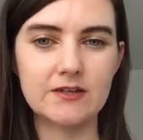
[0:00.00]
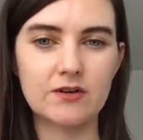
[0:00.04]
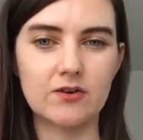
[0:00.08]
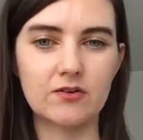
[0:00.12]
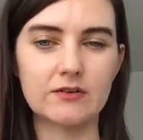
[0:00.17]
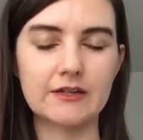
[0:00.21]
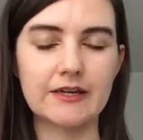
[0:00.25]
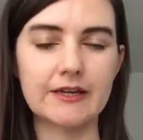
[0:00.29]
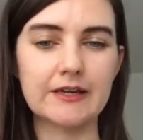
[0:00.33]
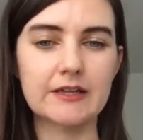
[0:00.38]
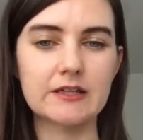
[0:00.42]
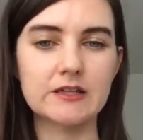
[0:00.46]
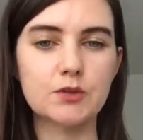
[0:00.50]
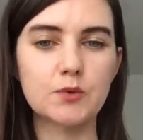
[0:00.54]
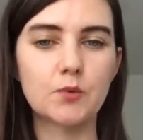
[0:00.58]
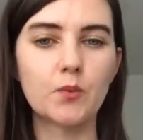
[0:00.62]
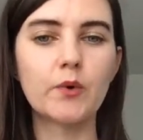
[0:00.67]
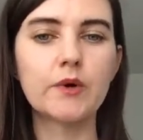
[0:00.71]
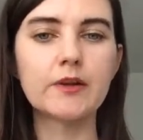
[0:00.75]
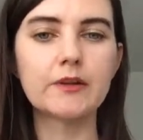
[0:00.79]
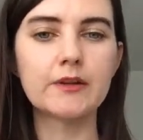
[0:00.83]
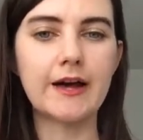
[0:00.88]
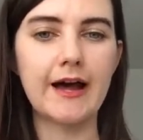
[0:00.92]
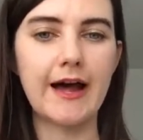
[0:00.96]
or like it
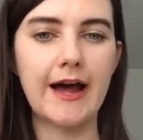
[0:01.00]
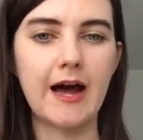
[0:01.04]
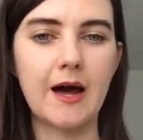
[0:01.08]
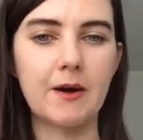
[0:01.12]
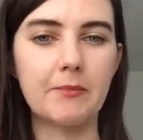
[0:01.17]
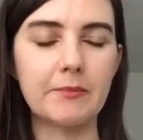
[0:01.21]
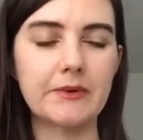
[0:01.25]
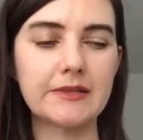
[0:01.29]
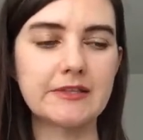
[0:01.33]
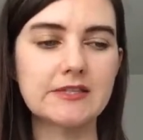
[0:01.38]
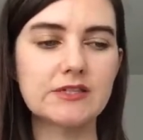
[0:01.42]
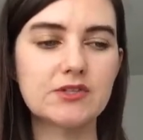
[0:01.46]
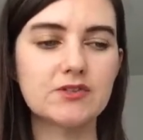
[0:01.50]
will happen.